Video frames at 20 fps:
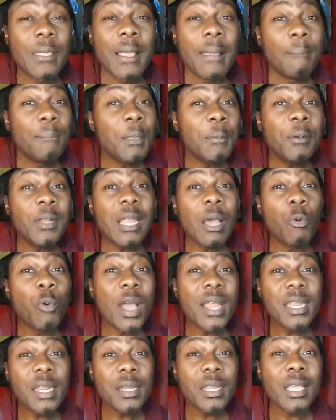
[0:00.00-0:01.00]
People are
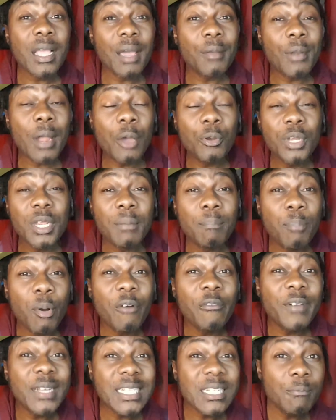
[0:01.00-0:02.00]
wandering around in
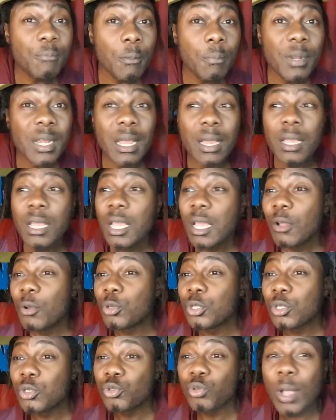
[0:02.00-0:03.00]
poverty. People are
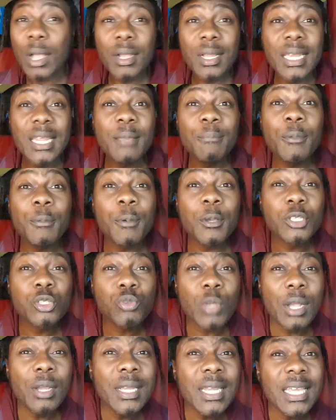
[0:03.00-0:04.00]
struggling. People are
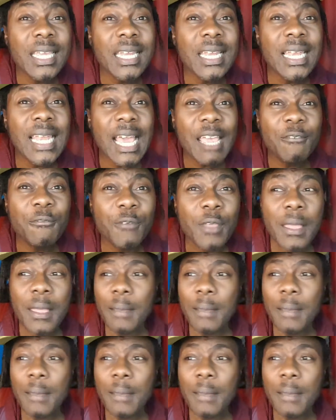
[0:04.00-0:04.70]
struggling in life.